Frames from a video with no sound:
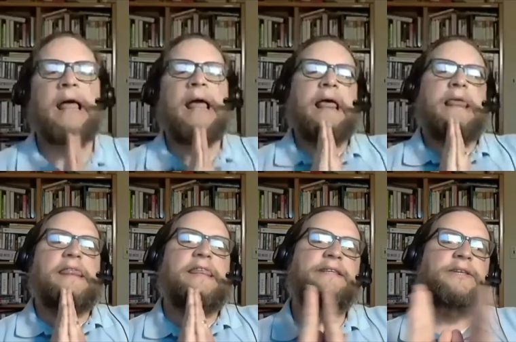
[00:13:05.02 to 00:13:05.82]

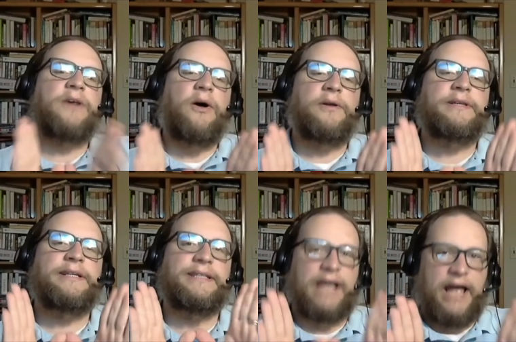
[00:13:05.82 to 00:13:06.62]
this is all to
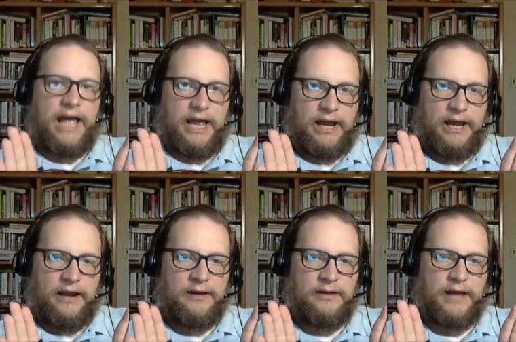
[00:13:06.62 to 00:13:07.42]
say
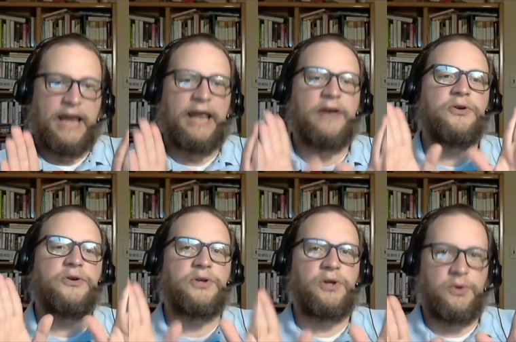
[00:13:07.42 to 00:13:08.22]
and
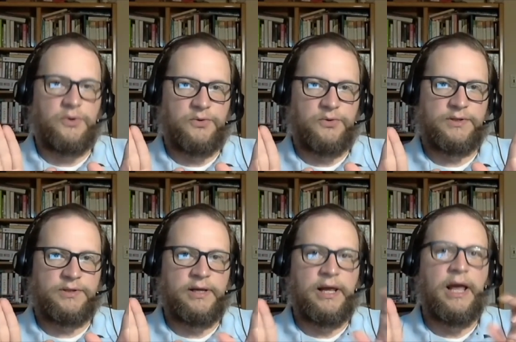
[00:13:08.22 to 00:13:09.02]

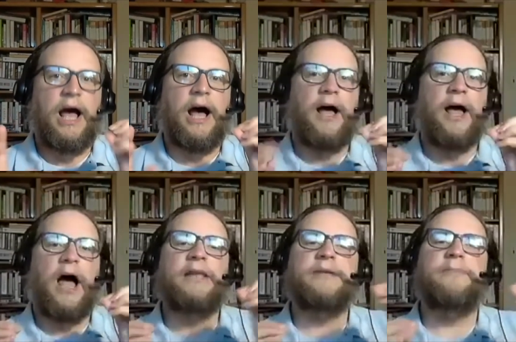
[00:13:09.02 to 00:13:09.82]
introduce
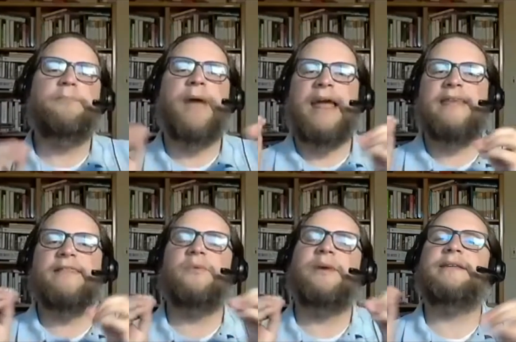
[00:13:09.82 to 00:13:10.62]
a debate
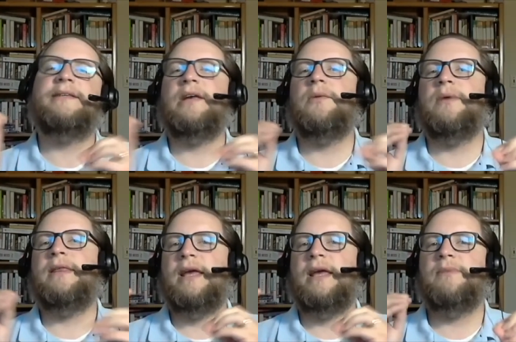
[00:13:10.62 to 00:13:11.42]
that we see
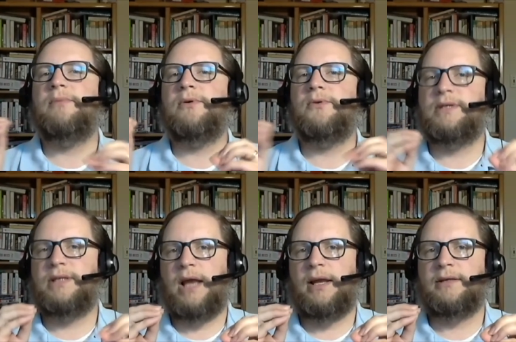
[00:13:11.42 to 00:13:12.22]
within biblical
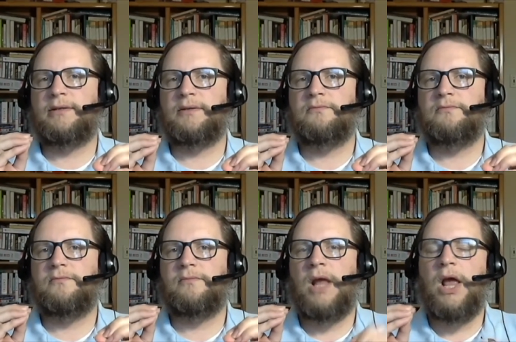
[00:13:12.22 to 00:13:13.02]
studies.
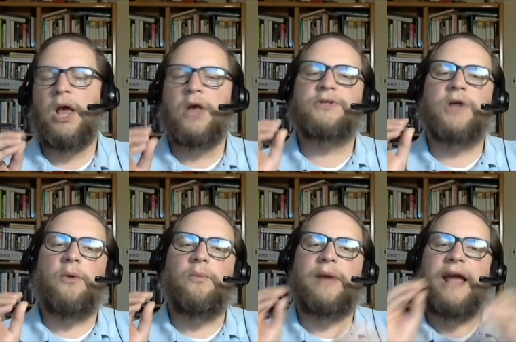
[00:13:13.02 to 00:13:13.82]
So
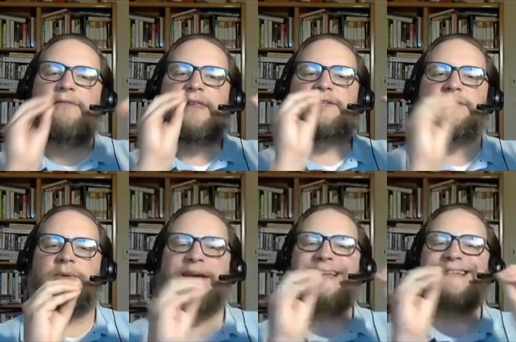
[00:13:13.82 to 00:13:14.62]
we have these
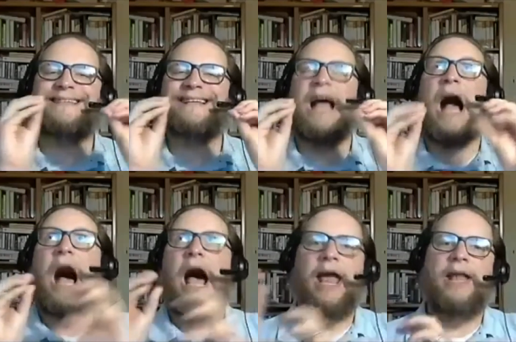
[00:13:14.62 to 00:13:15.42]
three
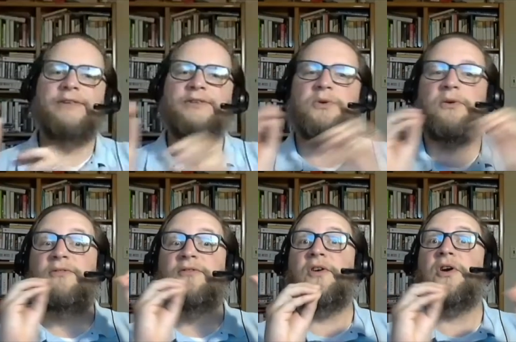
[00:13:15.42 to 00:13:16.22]
kinds or
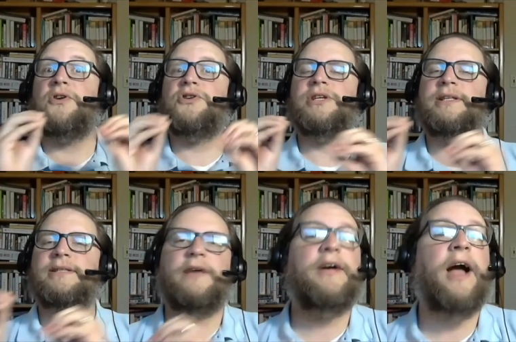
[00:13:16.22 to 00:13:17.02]
versions
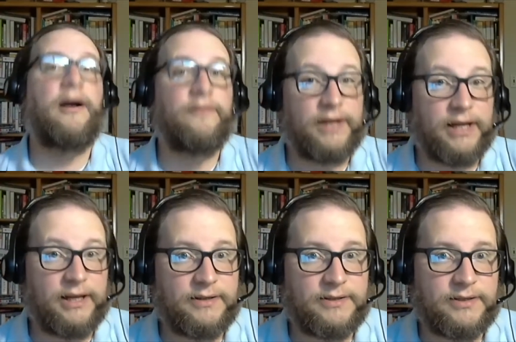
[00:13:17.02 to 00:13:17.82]
of
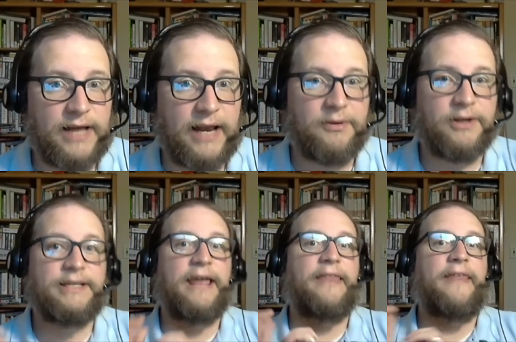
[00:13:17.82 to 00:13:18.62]
covenants, and I'm going to
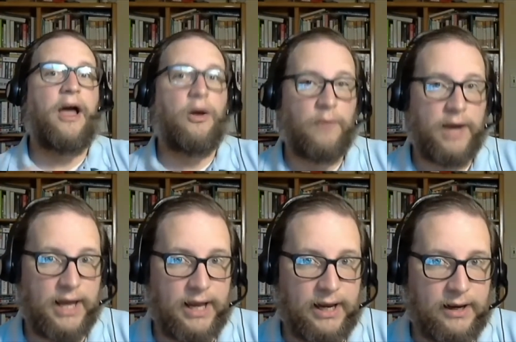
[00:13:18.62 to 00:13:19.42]
say it that way,